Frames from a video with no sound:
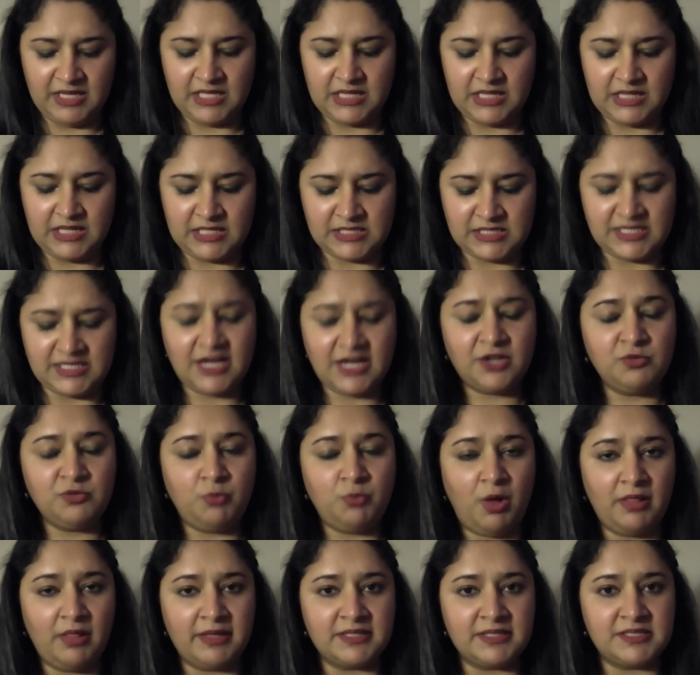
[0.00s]
The second
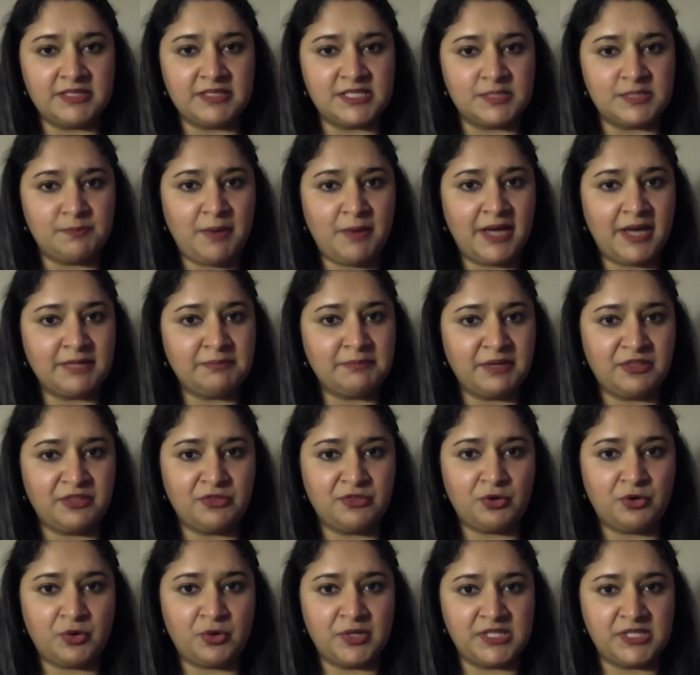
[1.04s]
wallet, despite my
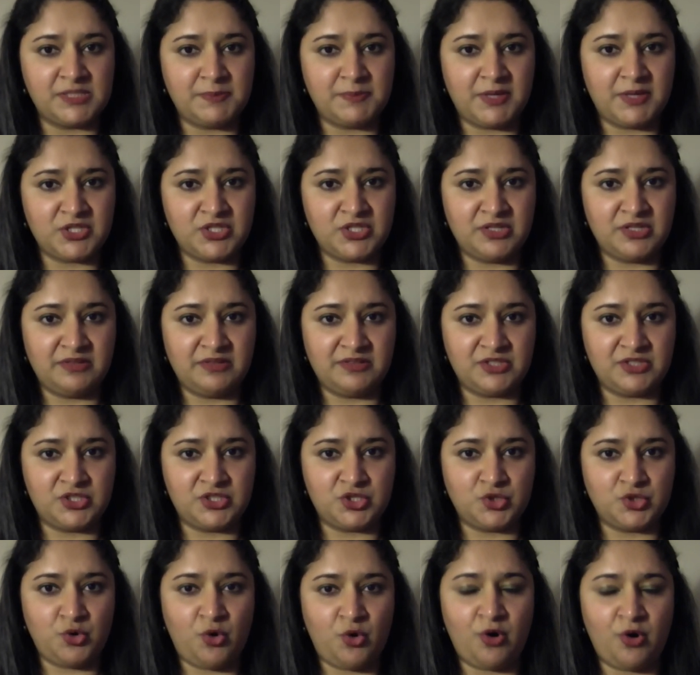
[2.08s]
thorough inspection at the
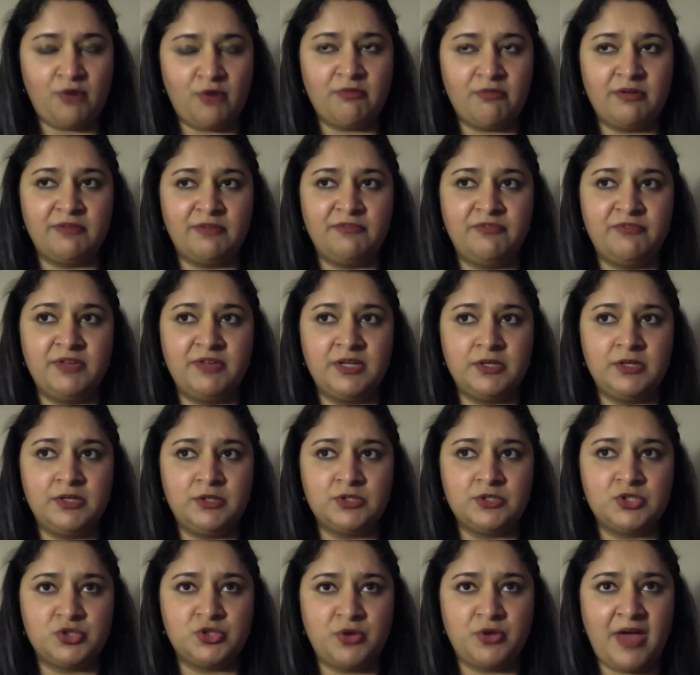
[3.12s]
store,
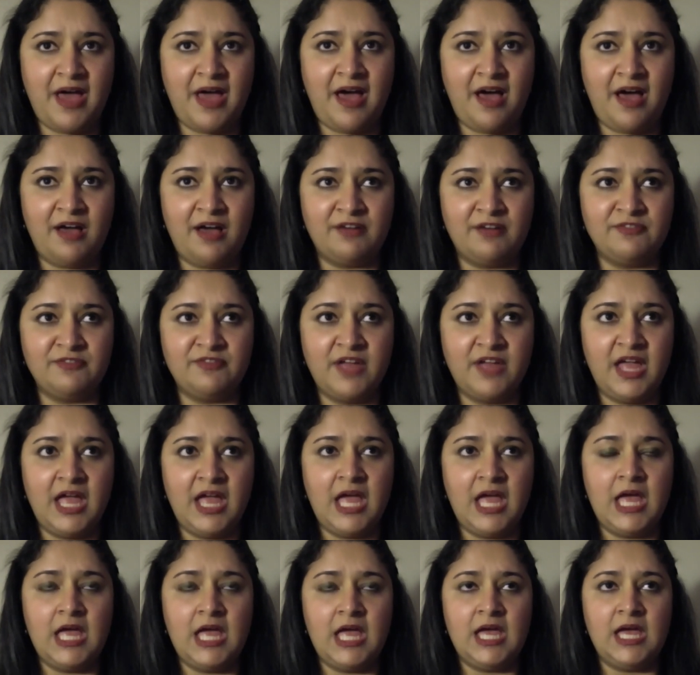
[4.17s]
revealed to have
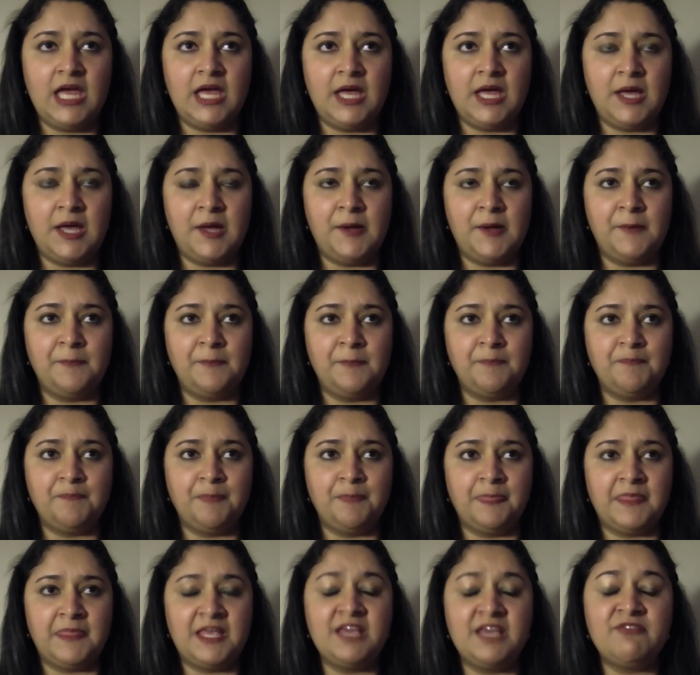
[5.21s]
um,
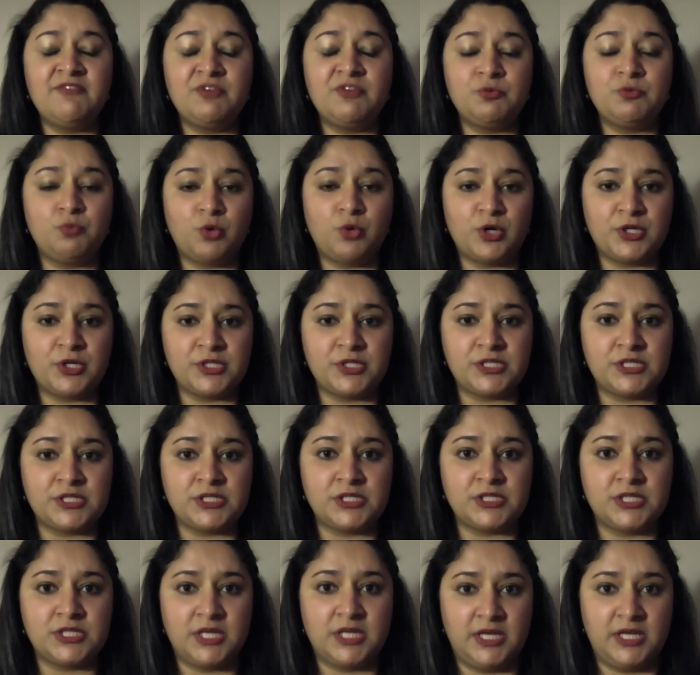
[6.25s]
even
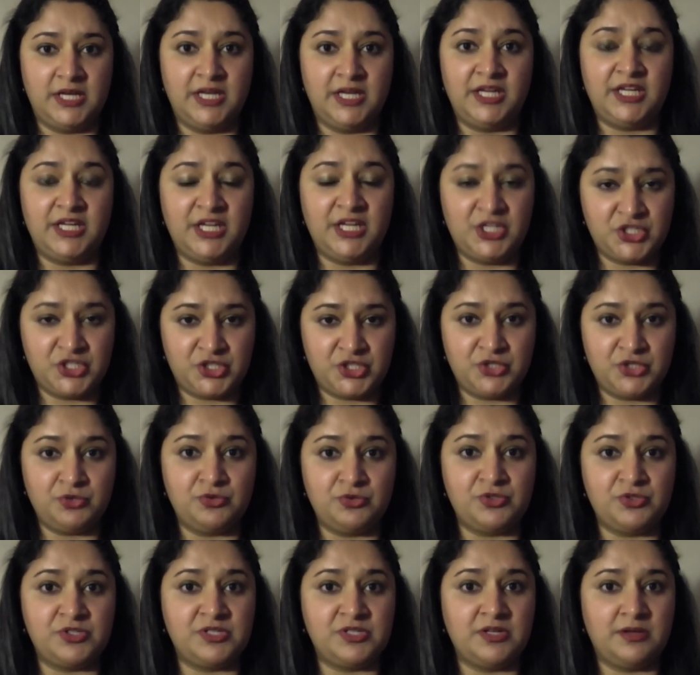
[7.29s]
worse
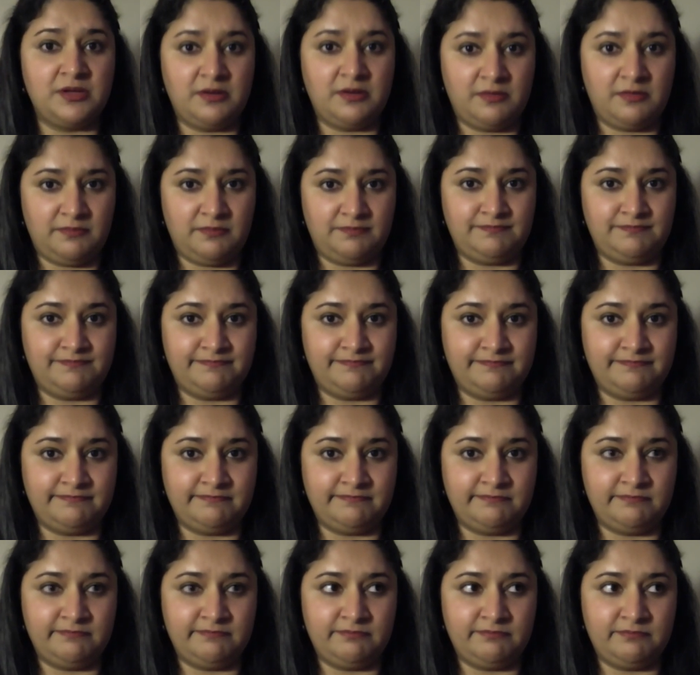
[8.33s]
issues,
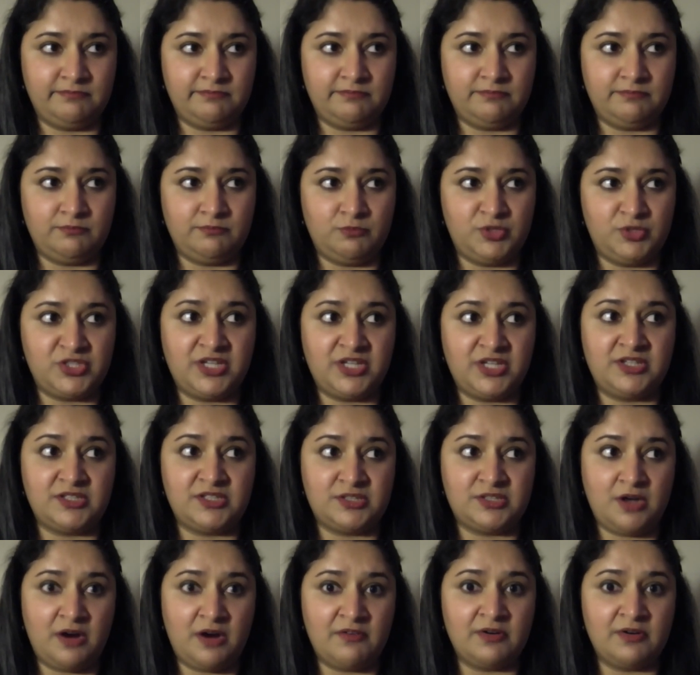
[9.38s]
which I
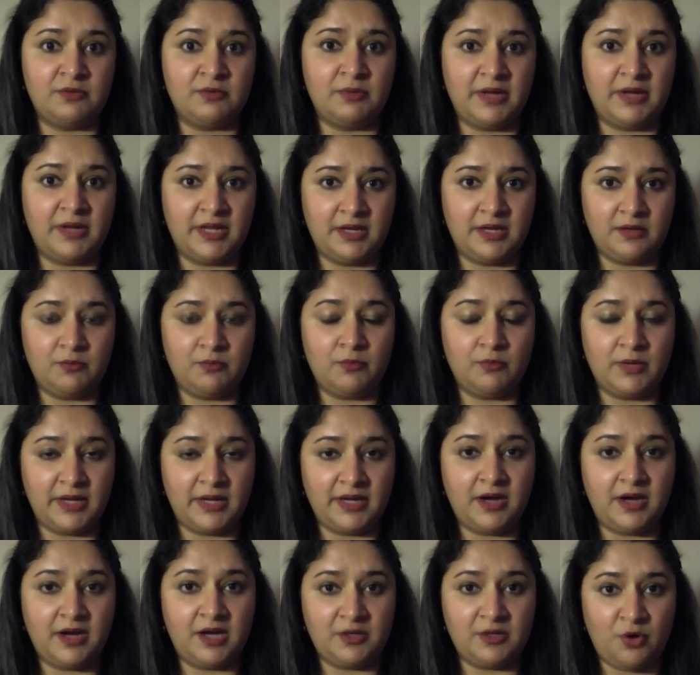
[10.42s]
discovered when I when I
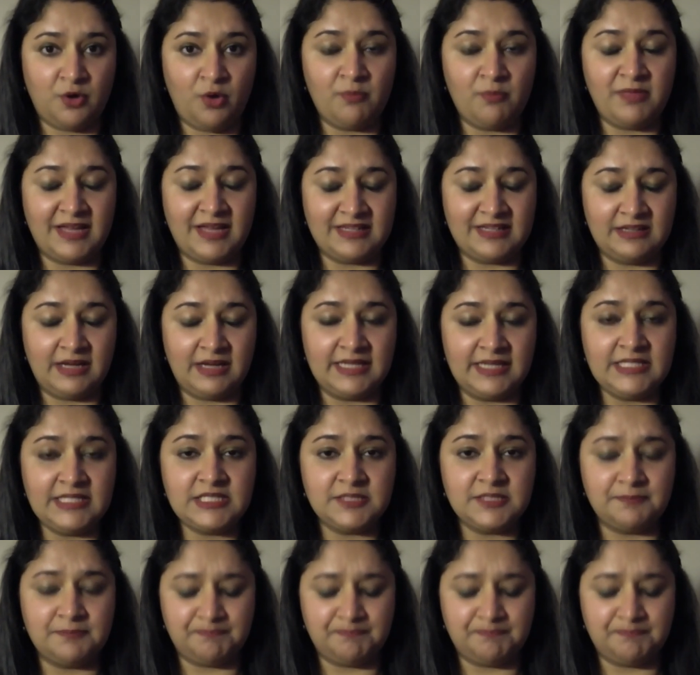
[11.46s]
got home that night.